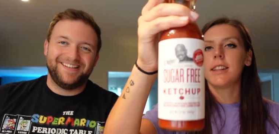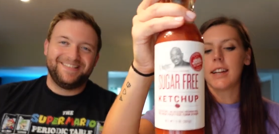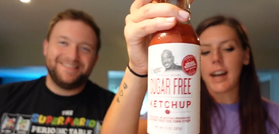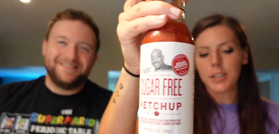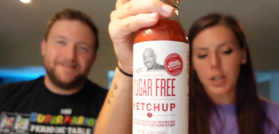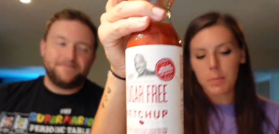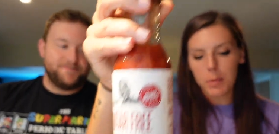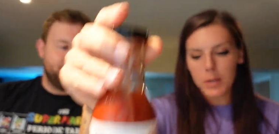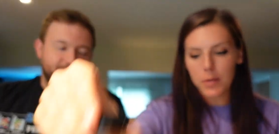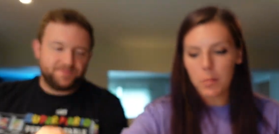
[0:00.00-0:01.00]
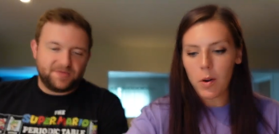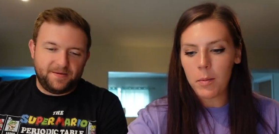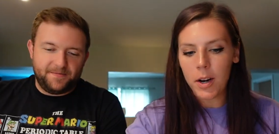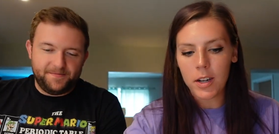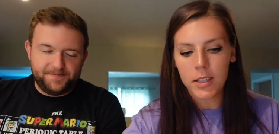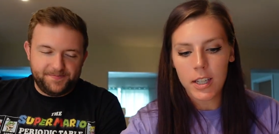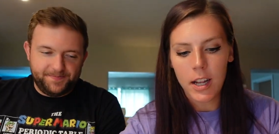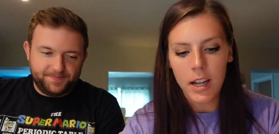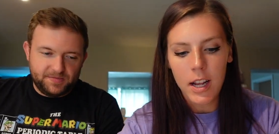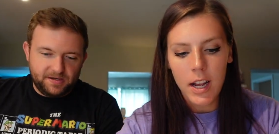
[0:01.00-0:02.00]
Speaker 1: The ketchup was from Walmart.
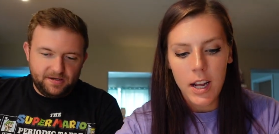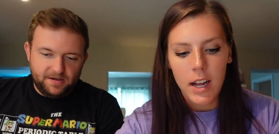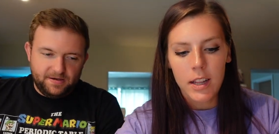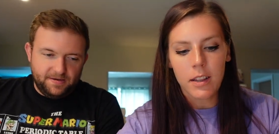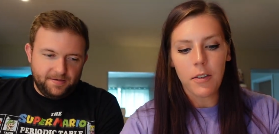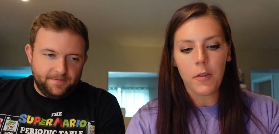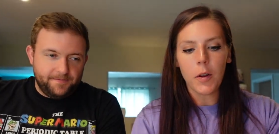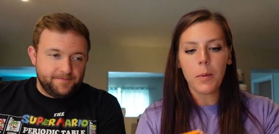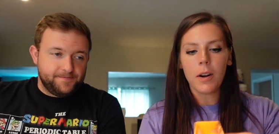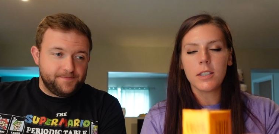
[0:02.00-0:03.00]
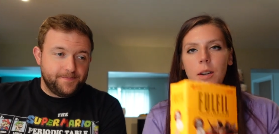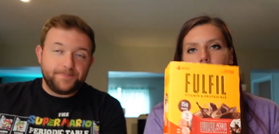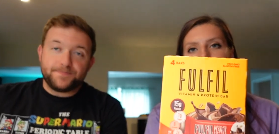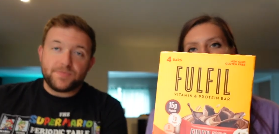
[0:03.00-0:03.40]
The Fulfill bars, I want to